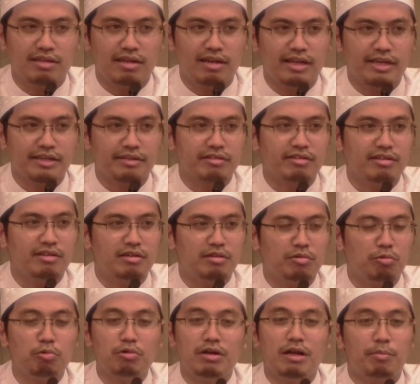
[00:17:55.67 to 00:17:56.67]
like the
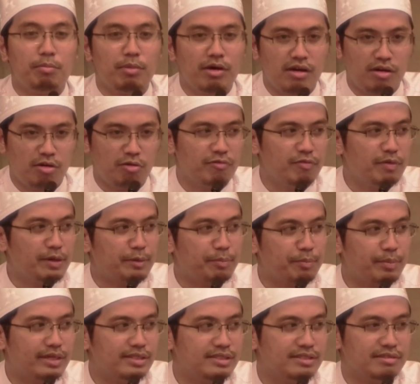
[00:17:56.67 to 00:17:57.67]
ulama of black
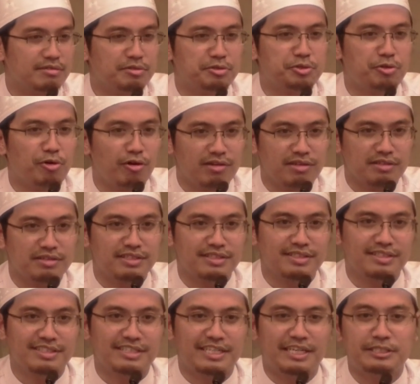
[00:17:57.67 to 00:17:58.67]
magic, the scholars.
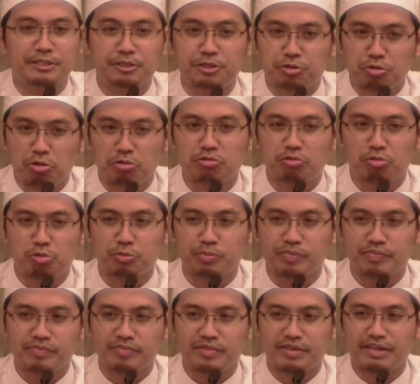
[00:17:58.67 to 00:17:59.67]
He has his own group,
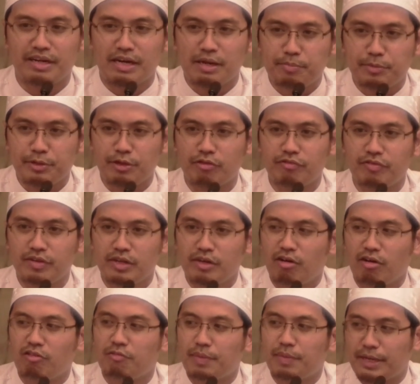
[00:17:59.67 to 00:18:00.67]
an army of,
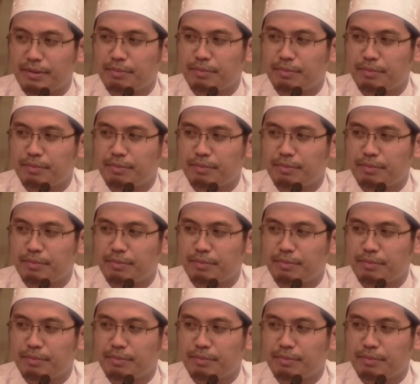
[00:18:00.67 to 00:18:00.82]
of black